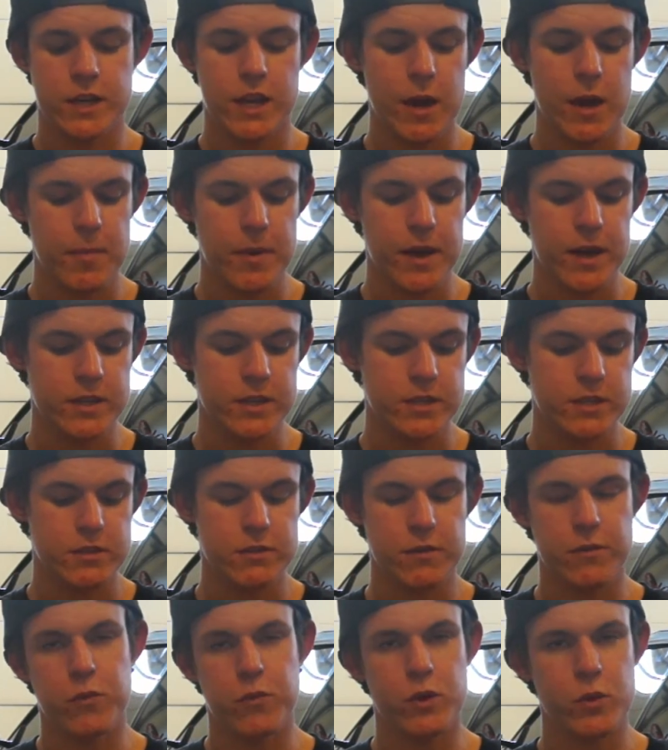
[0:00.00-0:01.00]
An
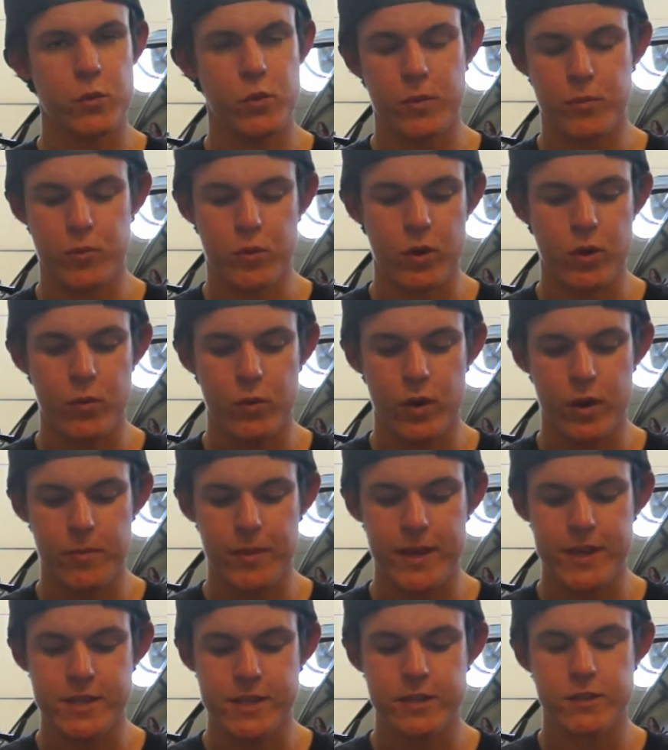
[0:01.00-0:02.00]
MS 41.1
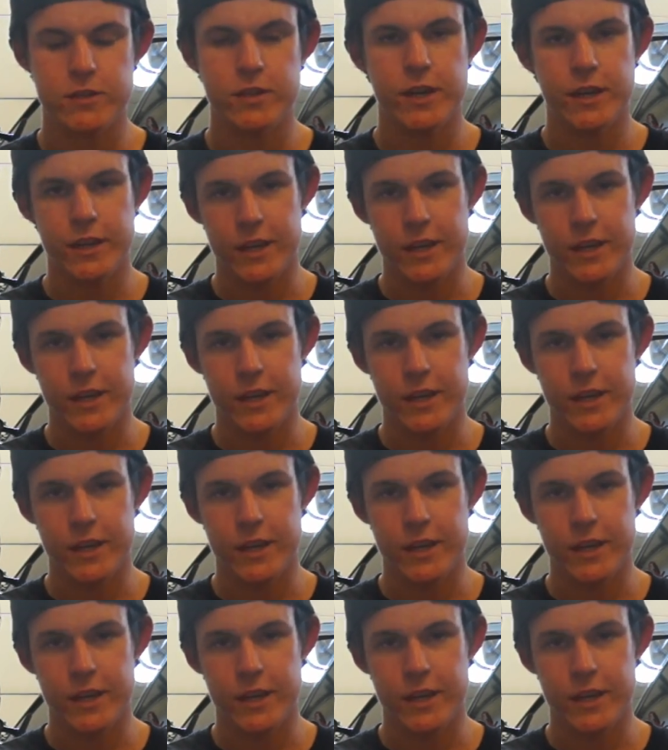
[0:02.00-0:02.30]
basically,